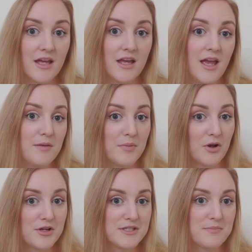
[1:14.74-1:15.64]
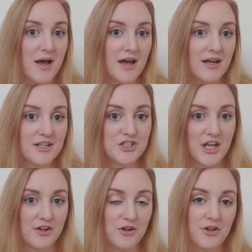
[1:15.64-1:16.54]
And because my
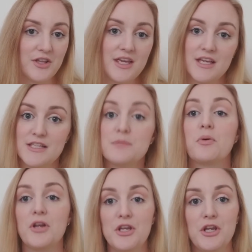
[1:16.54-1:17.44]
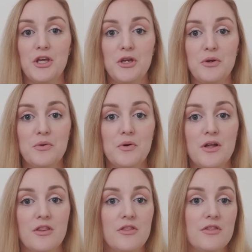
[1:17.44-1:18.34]
channel is pretty new,
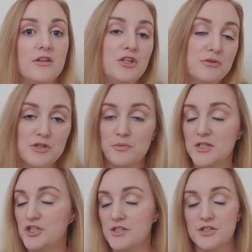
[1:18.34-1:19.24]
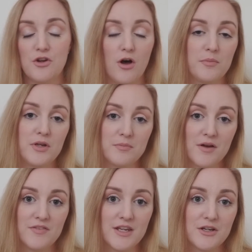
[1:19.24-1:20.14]
YouTube is just not putting
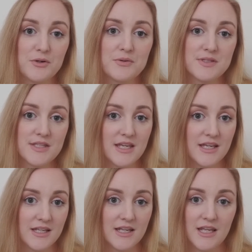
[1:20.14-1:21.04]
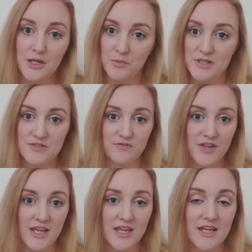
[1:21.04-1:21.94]
my videos in anyone's
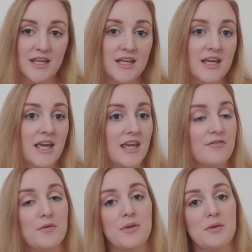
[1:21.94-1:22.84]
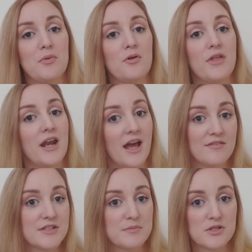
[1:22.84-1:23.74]
feed, even people that have
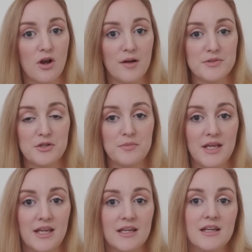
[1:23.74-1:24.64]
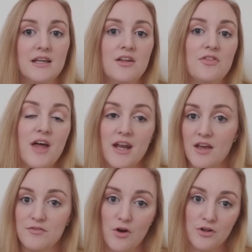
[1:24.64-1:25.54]
subscribed to me that
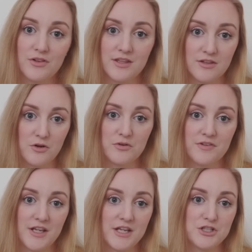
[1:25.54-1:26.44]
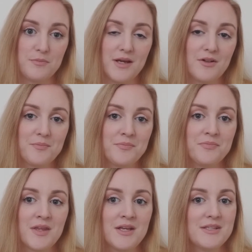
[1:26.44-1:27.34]
have not clicked the notification bell.
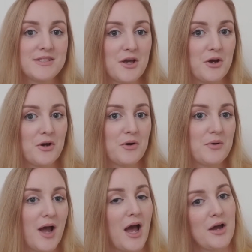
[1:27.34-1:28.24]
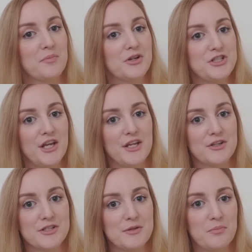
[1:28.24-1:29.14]
So I appreciate your
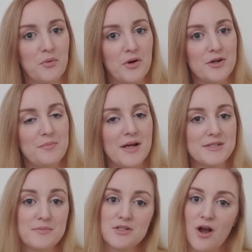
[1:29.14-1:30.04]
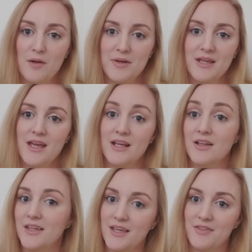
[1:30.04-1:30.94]
support by subscribing and
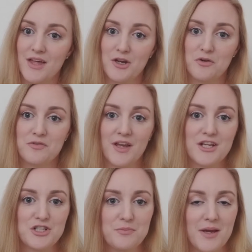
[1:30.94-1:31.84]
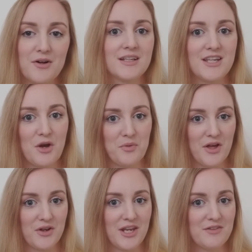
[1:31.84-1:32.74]
clicking that notification bell. Now,
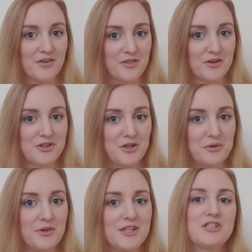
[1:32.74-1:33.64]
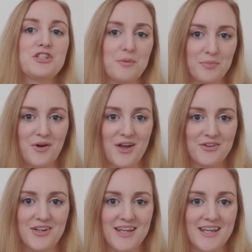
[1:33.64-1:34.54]
without any further ado, let's jump right
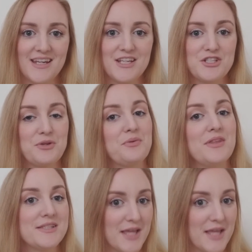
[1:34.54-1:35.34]
on in to this